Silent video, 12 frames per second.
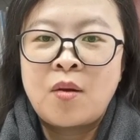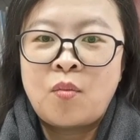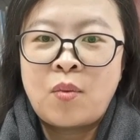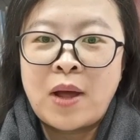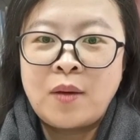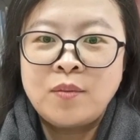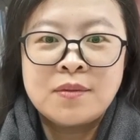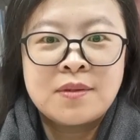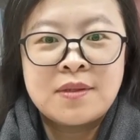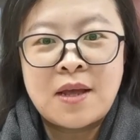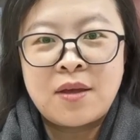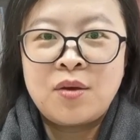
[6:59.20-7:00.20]
Well,
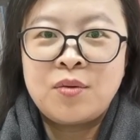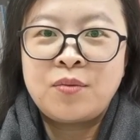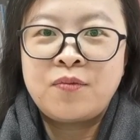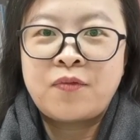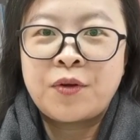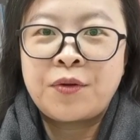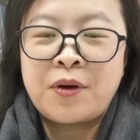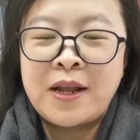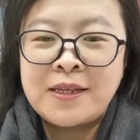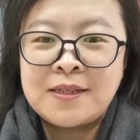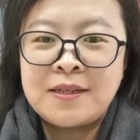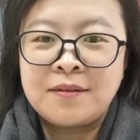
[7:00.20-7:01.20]
thank you for your
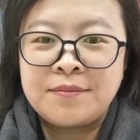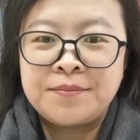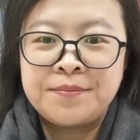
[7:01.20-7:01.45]
listening.